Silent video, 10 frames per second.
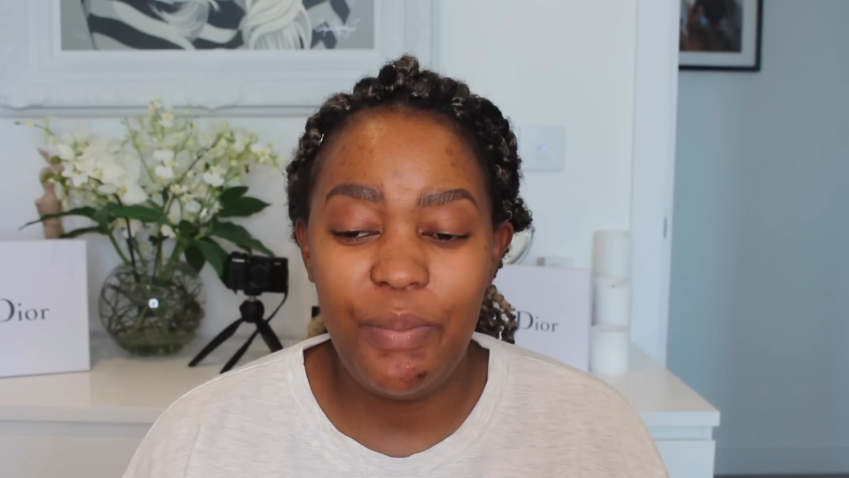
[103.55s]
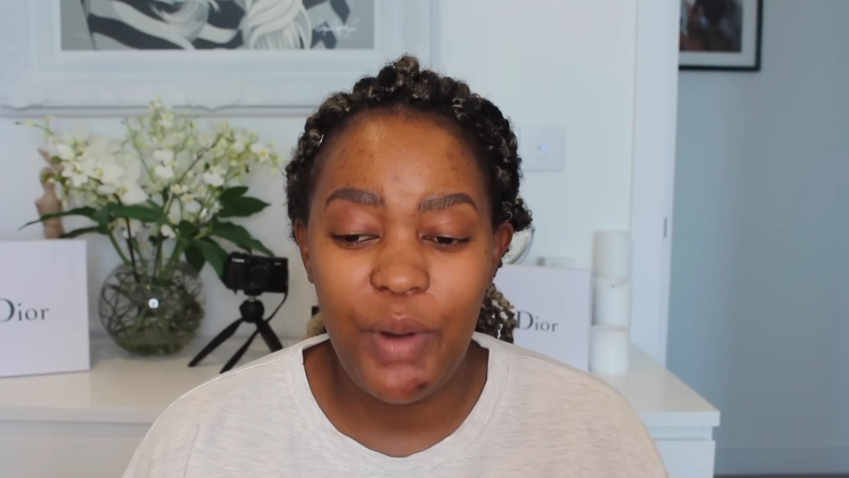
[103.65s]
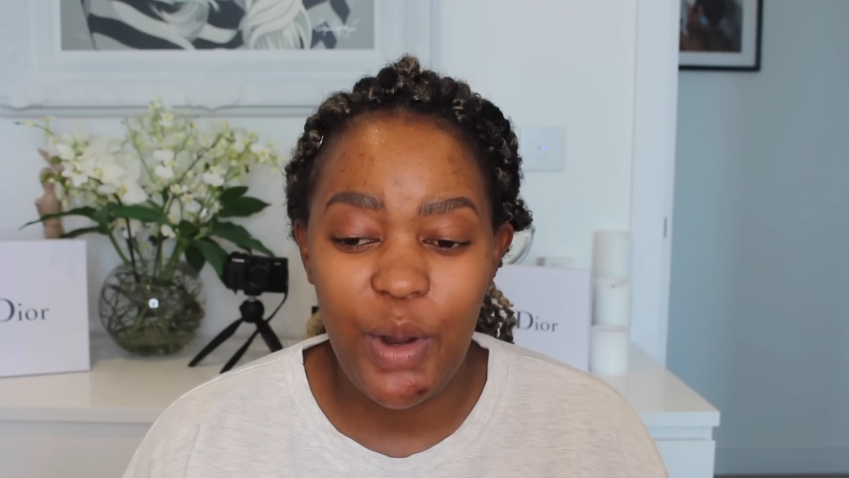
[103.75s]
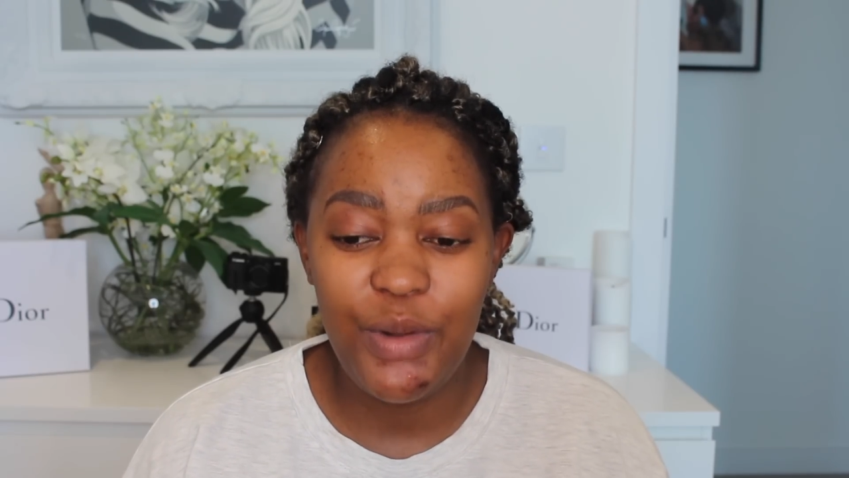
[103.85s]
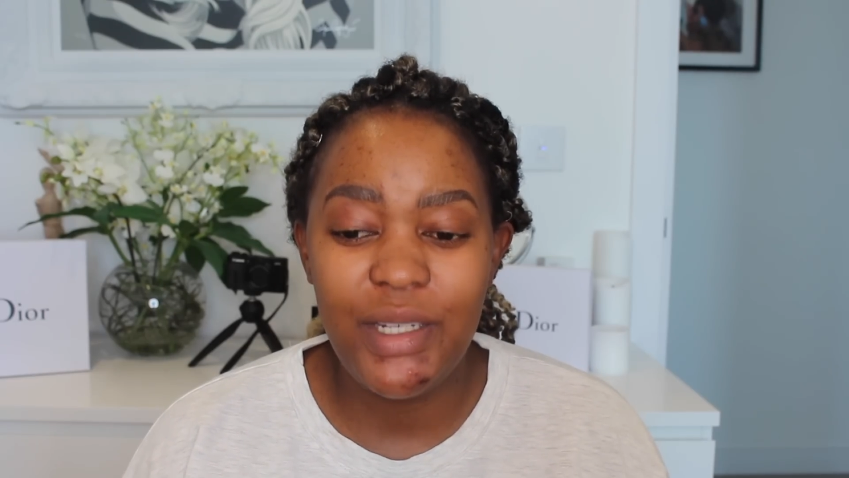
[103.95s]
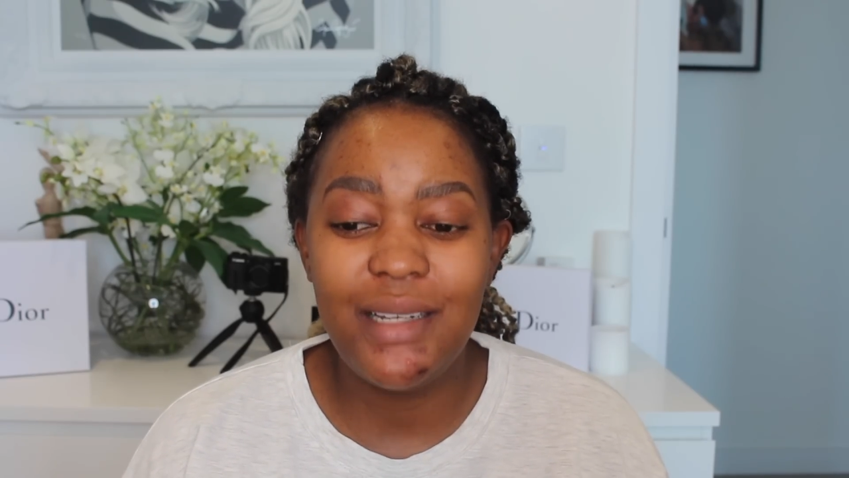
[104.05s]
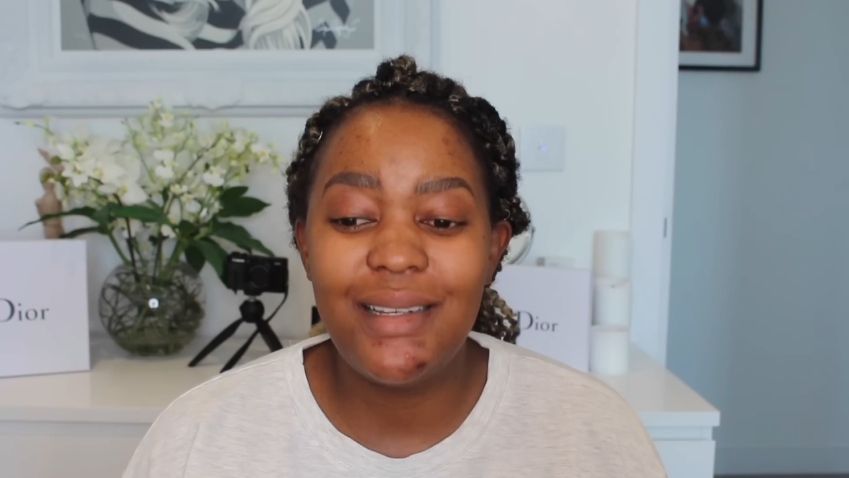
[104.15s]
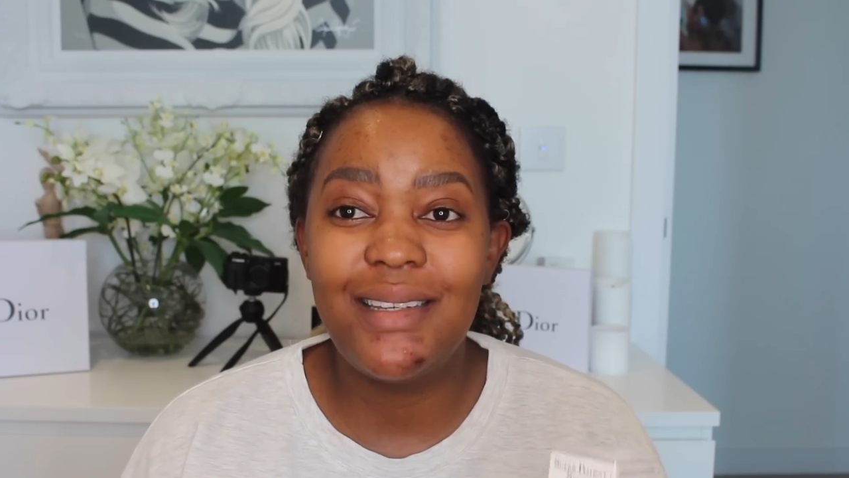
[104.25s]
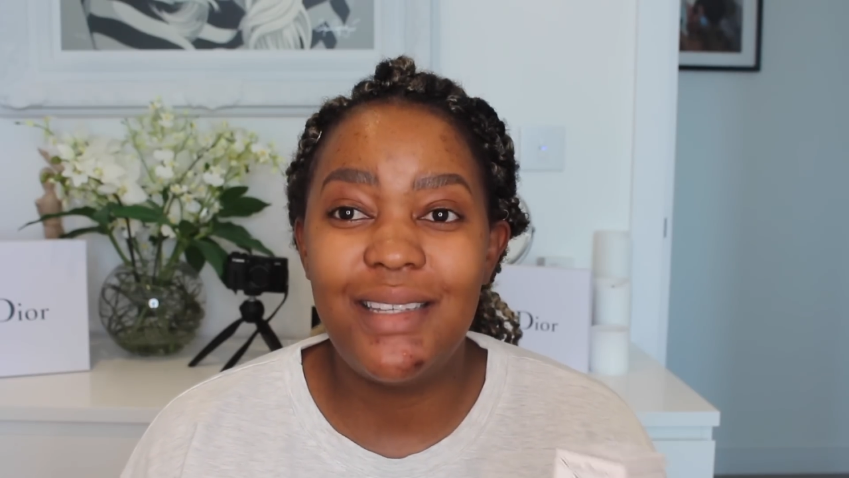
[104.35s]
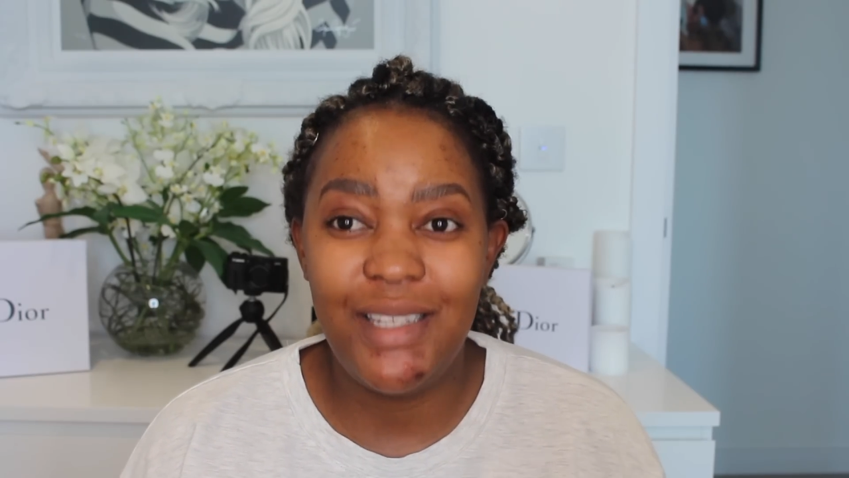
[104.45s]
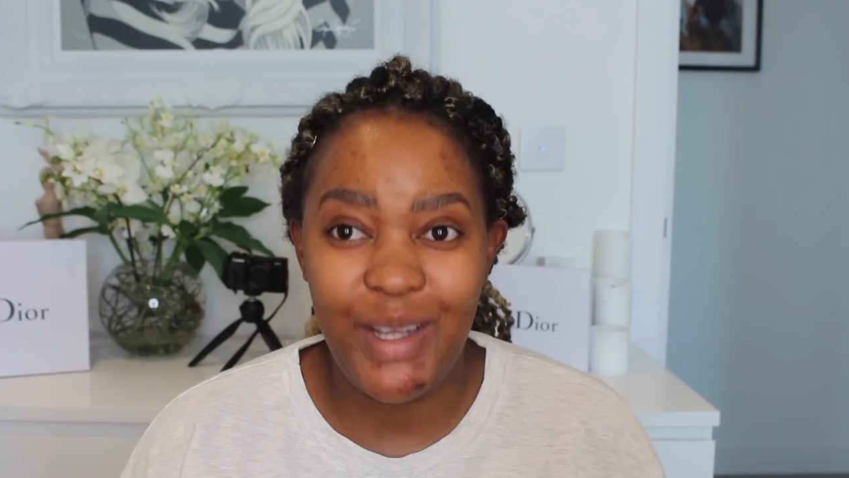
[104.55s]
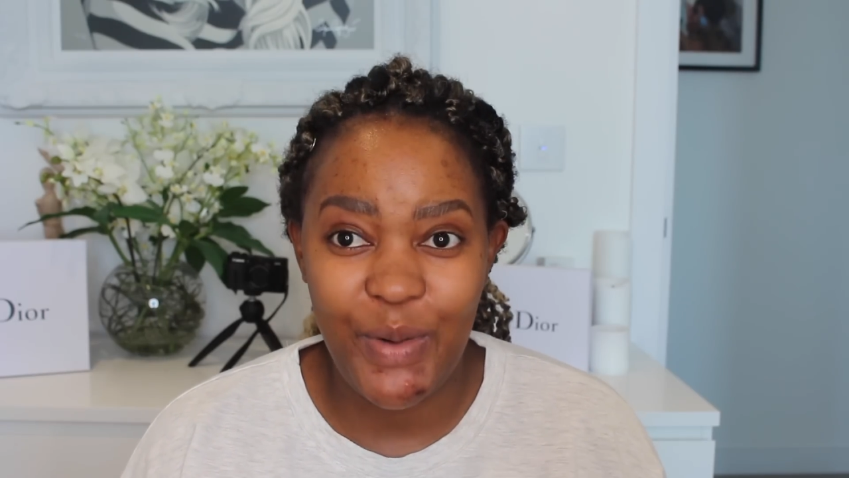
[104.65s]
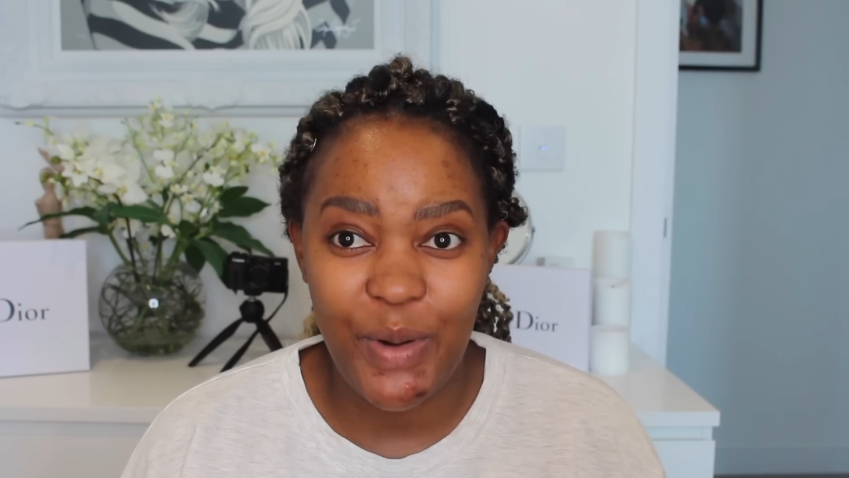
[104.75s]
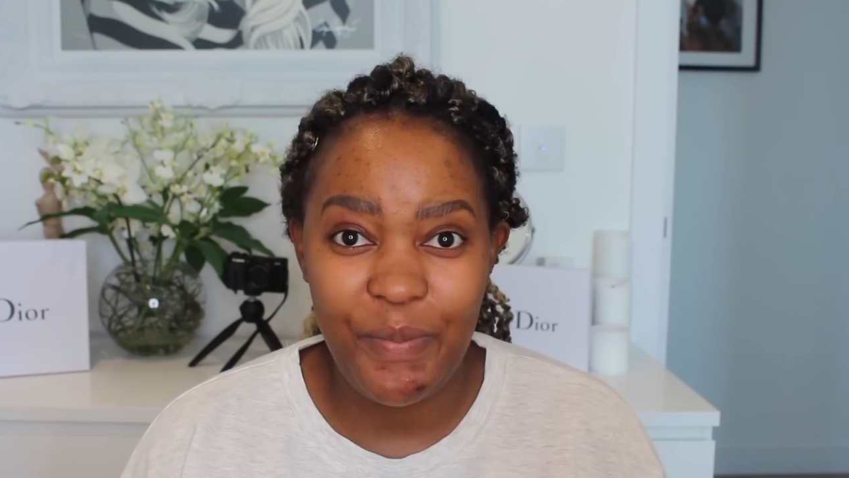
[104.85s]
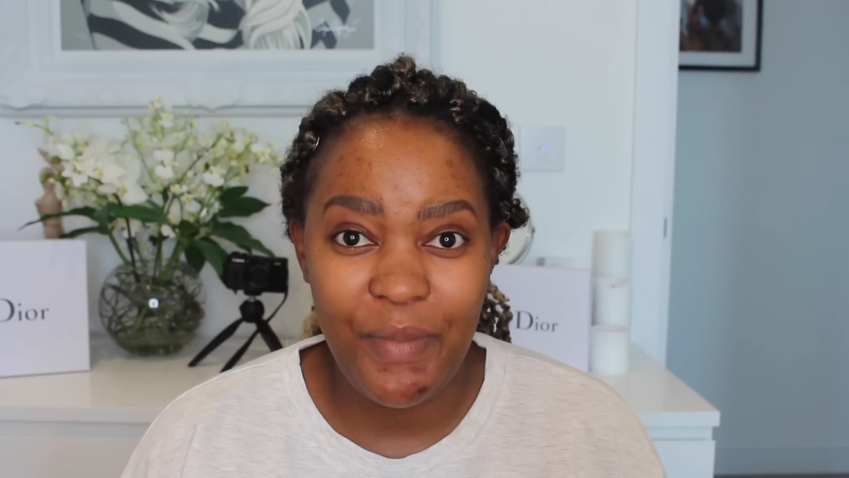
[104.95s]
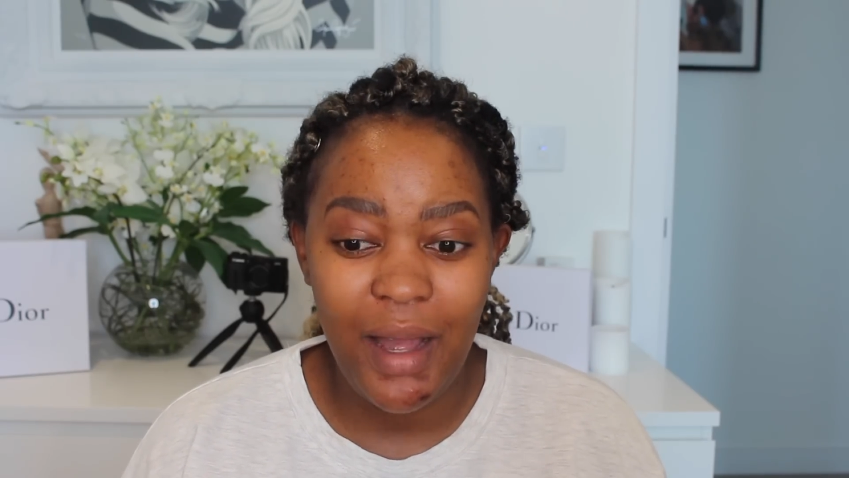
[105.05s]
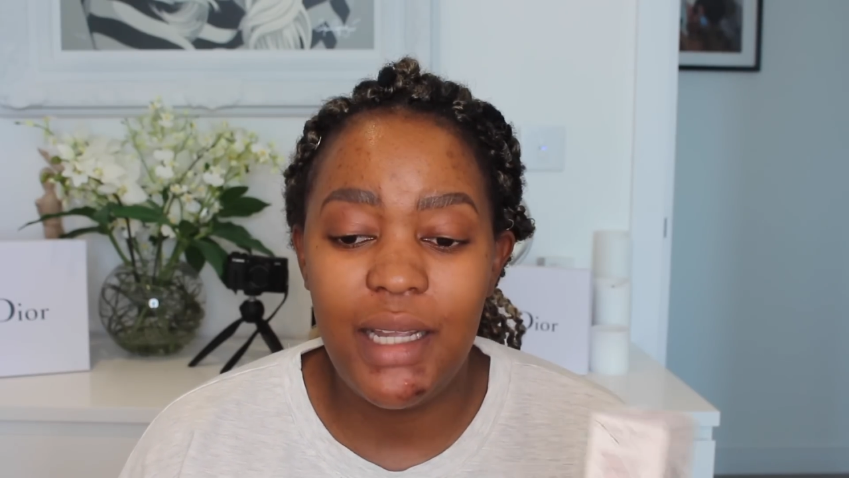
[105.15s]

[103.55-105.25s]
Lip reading: Potent Serum